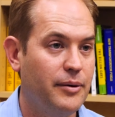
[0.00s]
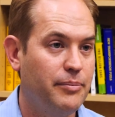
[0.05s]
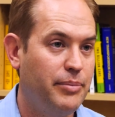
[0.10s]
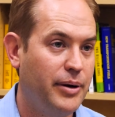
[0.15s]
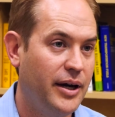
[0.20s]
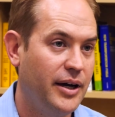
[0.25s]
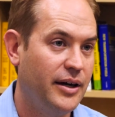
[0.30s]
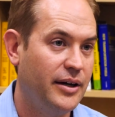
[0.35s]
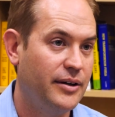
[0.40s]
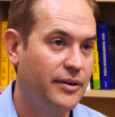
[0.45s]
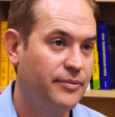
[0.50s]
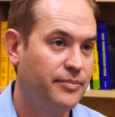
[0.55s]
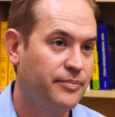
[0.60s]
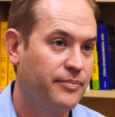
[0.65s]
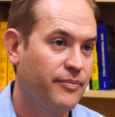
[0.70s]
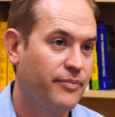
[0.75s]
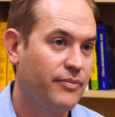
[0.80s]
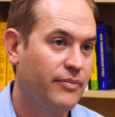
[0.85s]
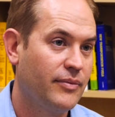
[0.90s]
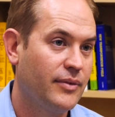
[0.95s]
paid,
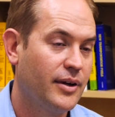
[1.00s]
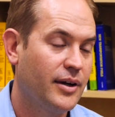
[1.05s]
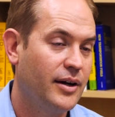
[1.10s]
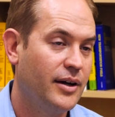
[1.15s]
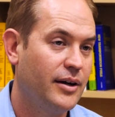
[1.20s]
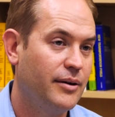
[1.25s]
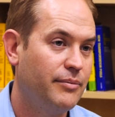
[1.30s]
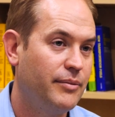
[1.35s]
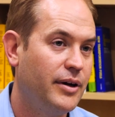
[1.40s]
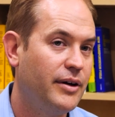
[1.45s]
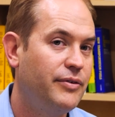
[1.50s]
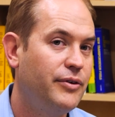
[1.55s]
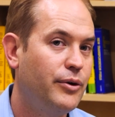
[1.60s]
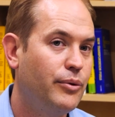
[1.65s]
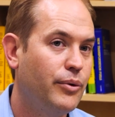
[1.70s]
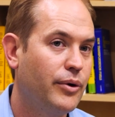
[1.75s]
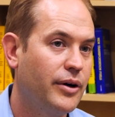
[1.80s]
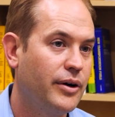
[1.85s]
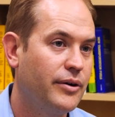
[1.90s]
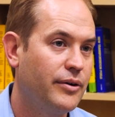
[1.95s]
if you
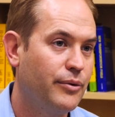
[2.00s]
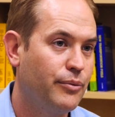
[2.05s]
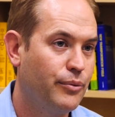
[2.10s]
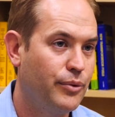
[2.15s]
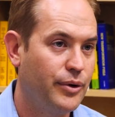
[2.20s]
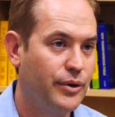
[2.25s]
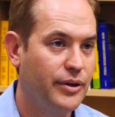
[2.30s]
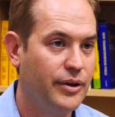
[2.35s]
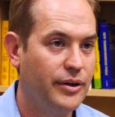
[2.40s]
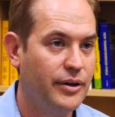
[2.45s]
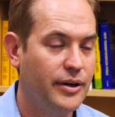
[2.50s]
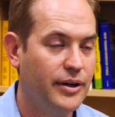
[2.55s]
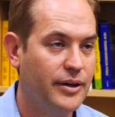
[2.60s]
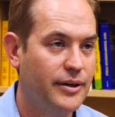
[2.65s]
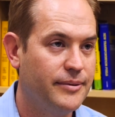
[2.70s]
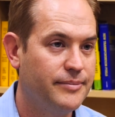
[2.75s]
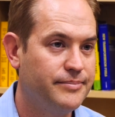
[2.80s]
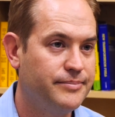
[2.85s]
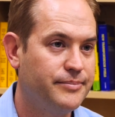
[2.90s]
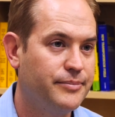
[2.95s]
want
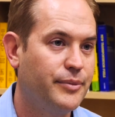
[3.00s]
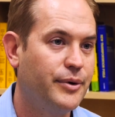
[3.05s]
to